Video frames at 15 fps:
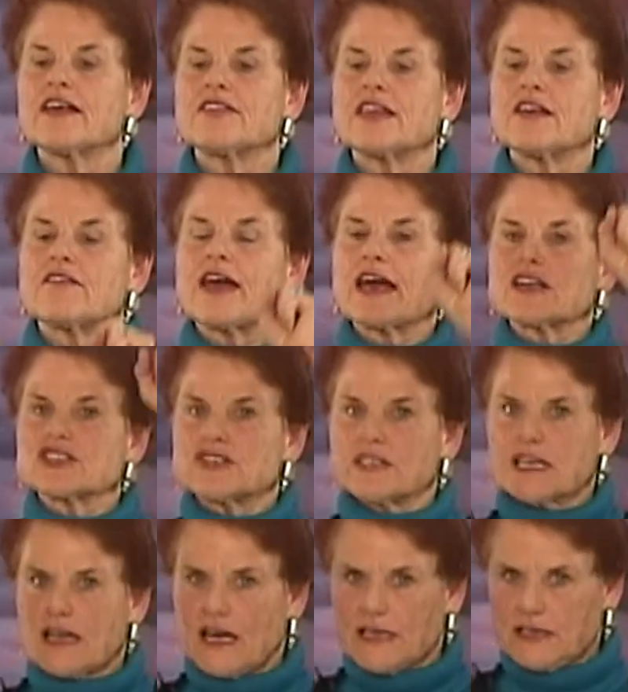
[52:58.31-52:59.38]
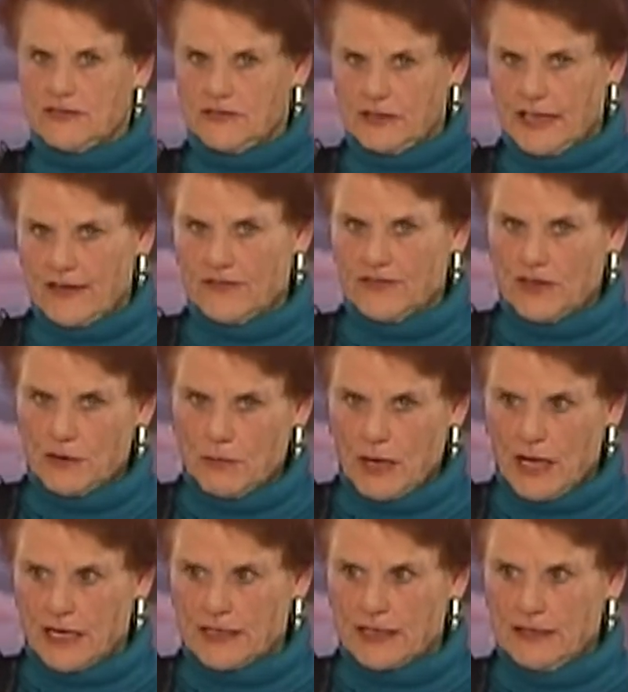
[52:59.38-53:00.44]
they've actually kind of left their
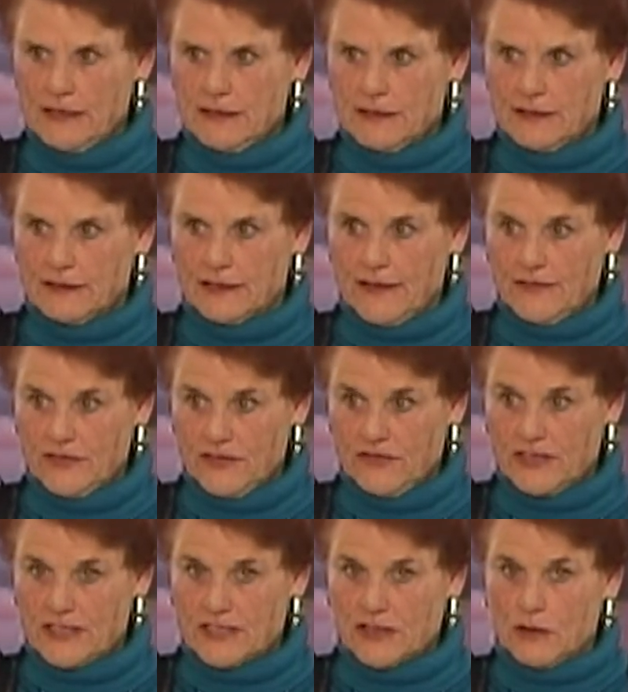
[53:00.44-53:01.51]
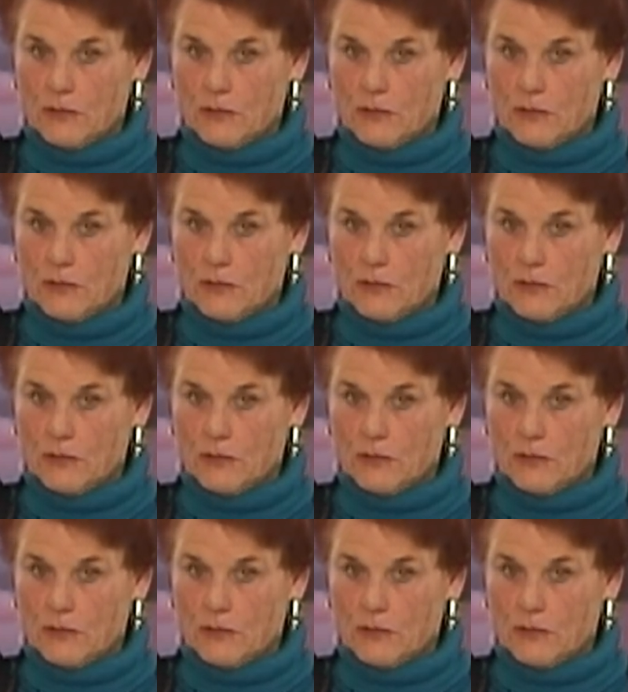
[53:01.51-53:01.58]
body, left the physical